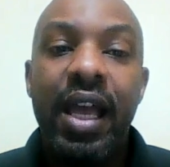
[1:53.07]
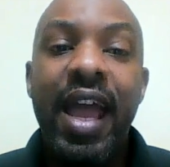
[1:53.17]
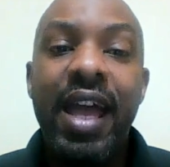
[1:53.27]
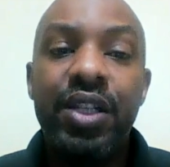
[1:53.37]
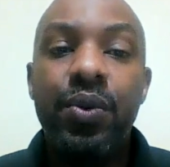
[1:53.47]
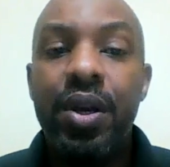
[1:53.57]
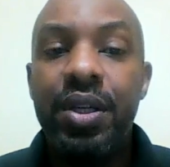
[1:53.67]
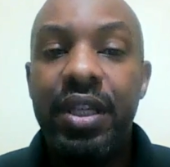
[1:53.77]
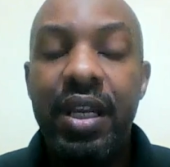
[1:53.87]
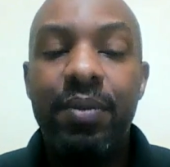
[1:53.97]
and to her
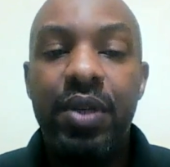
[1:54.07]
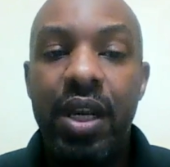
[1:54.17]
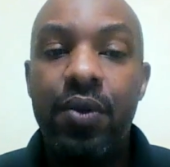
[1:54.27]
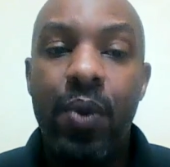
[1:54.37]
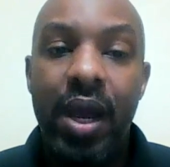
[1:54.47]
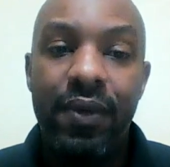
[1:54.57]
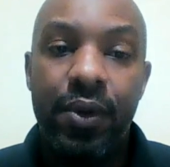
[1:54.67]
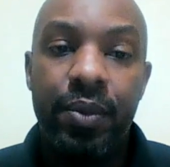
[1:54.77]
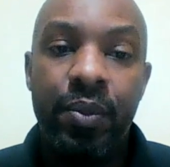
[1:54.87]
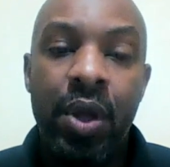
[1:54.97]
team didn't
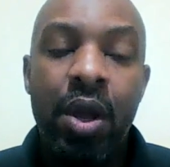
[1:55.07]
waver.